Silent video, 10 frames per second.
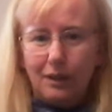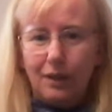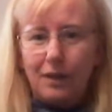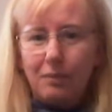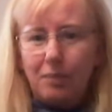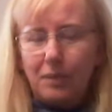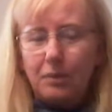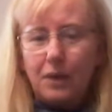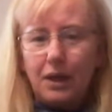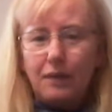Like
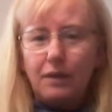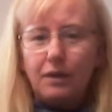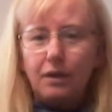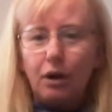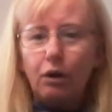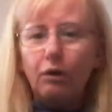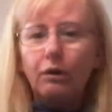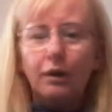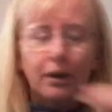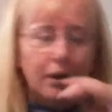people don't even
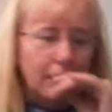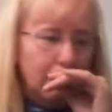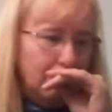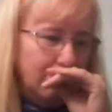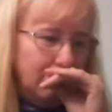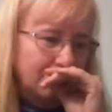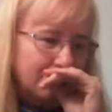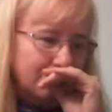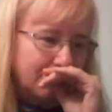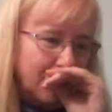know,
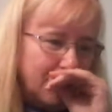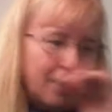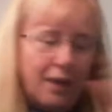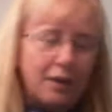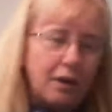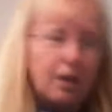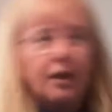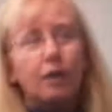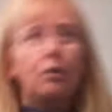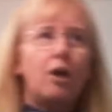they don't kind of
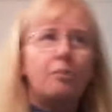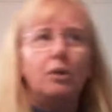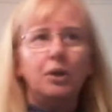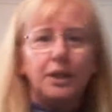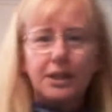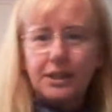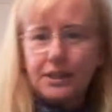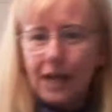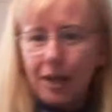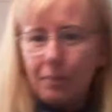go, oh, I'm learning today.